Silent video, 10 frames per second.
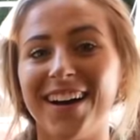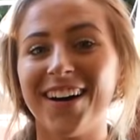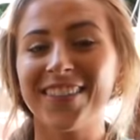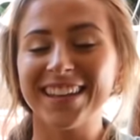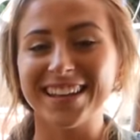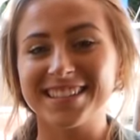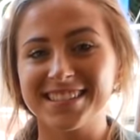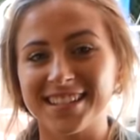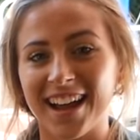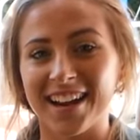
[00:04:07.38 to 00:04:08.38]
On the
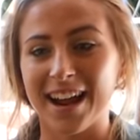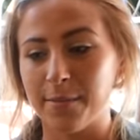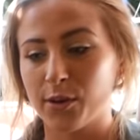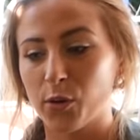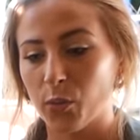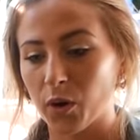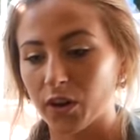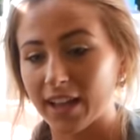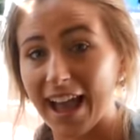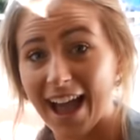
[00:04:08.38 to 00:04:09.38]
inside, I'm going to
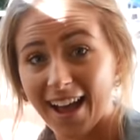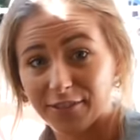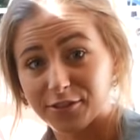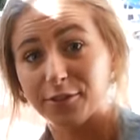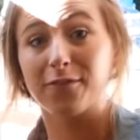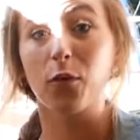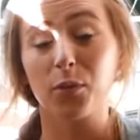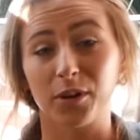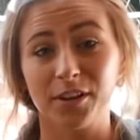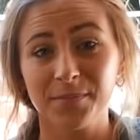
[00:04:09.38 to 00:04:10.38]
work aft
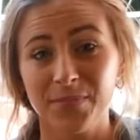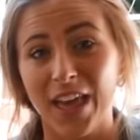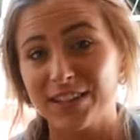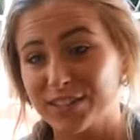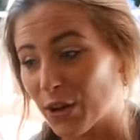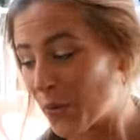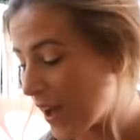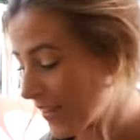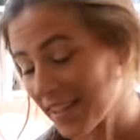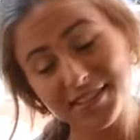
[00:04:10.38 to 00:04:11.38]
forward,
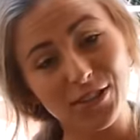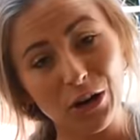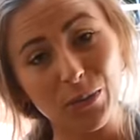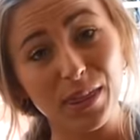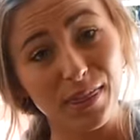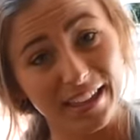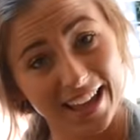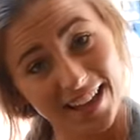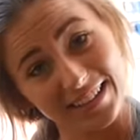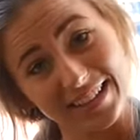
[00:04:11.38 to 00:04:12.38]
so let's start with the
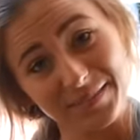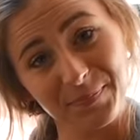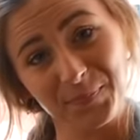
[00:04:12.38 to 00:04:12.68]
galley.